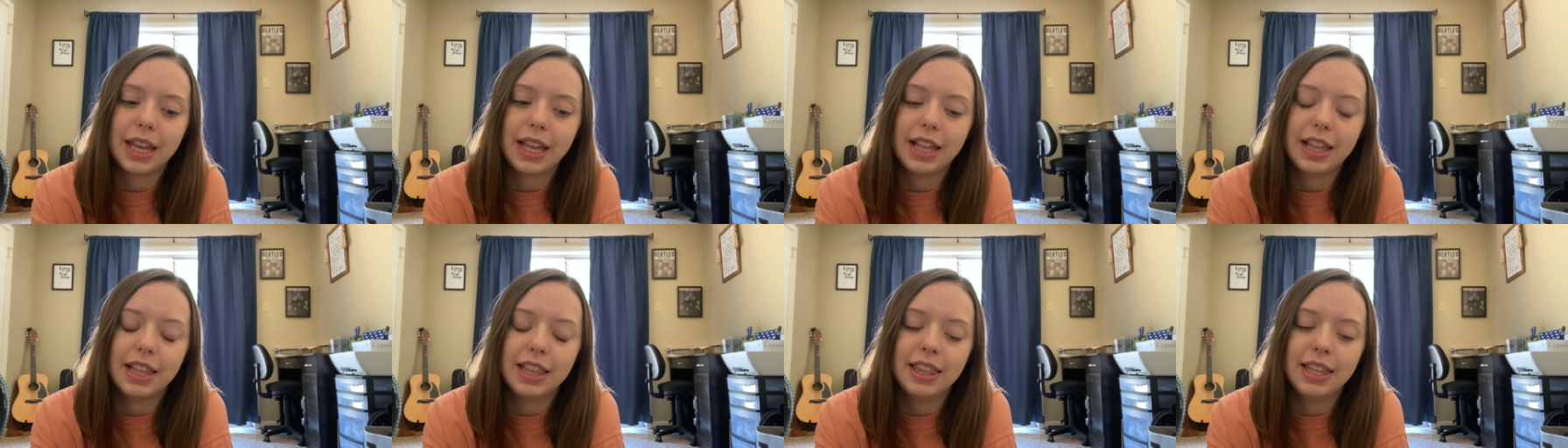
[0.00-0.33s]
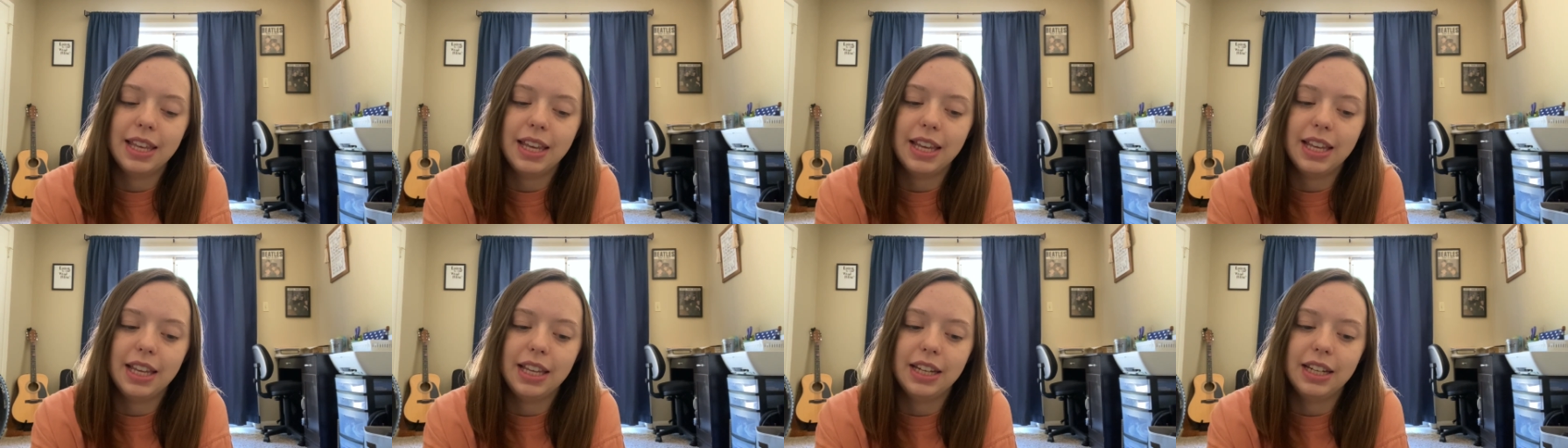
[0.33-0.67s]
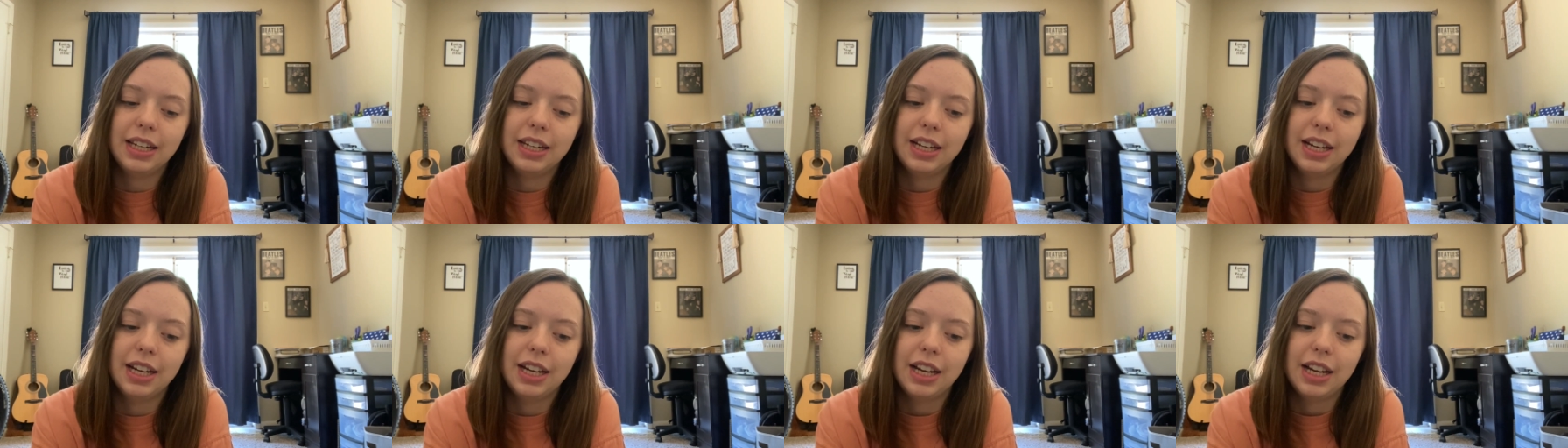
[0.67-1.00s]

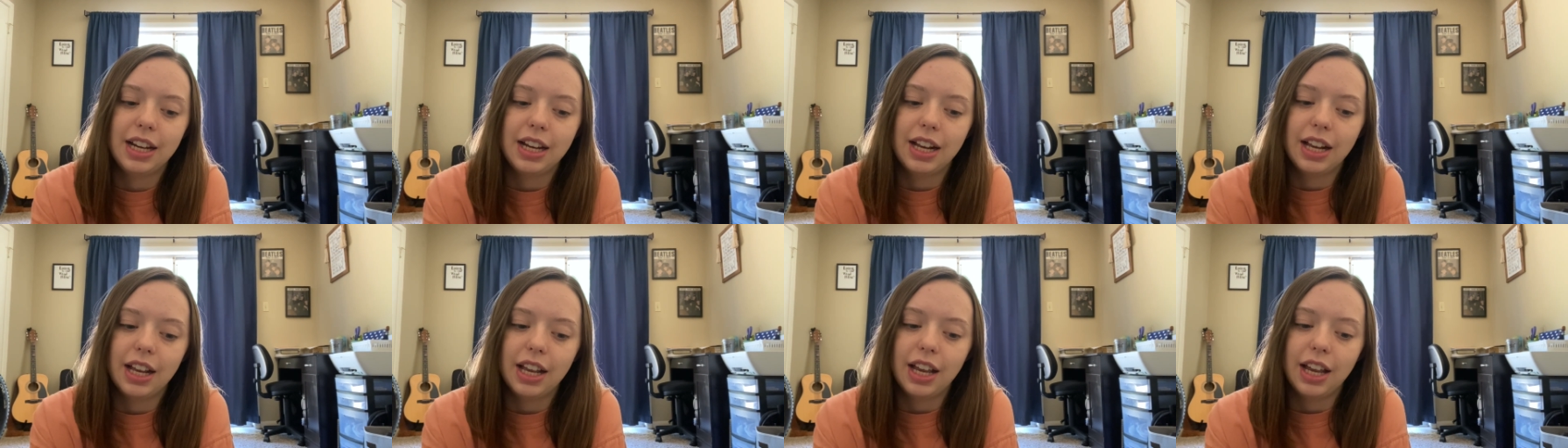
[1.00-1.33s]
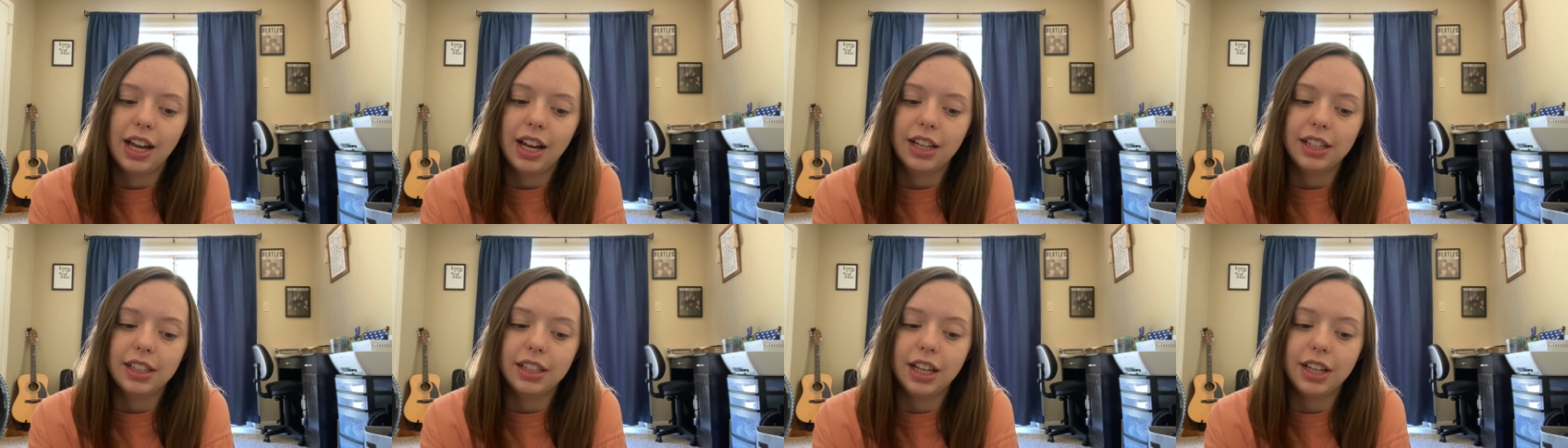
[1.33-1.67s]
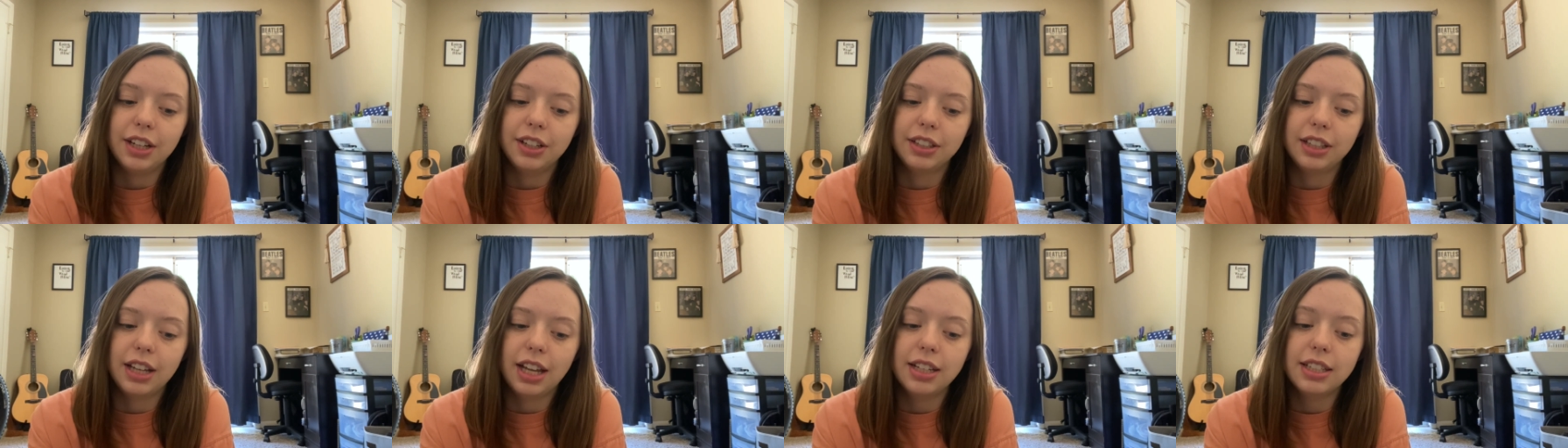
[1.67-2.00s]
then later
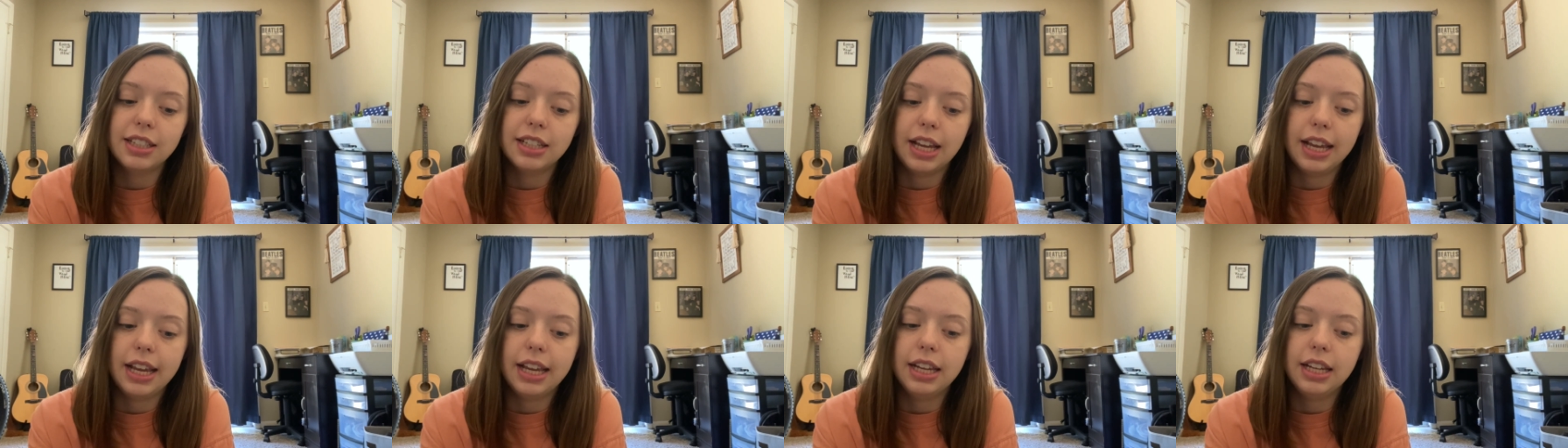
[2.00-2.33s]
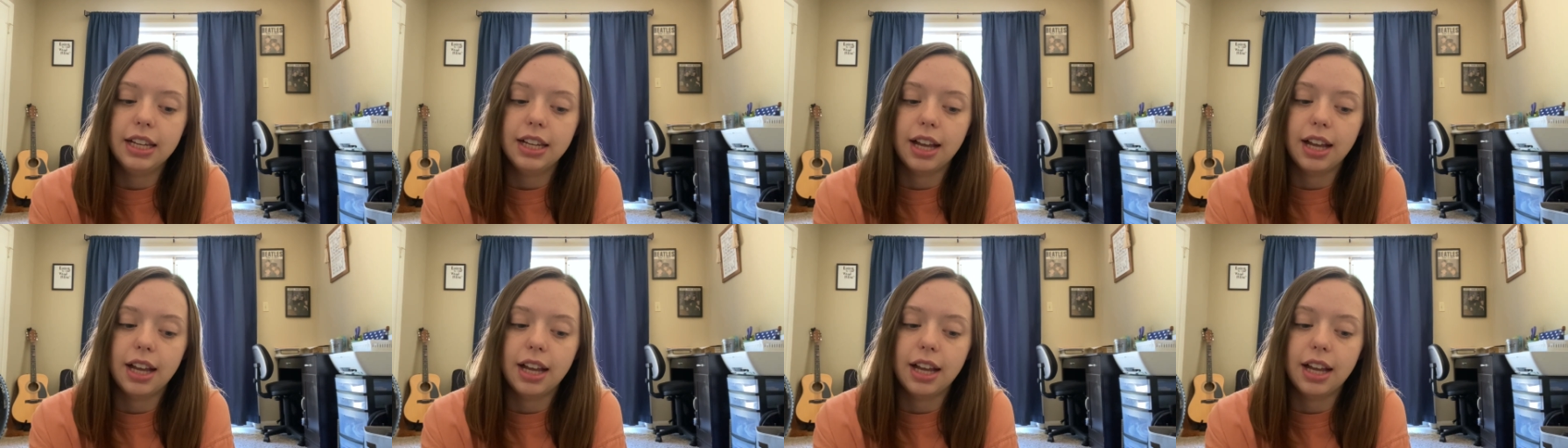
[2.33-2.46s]
that day,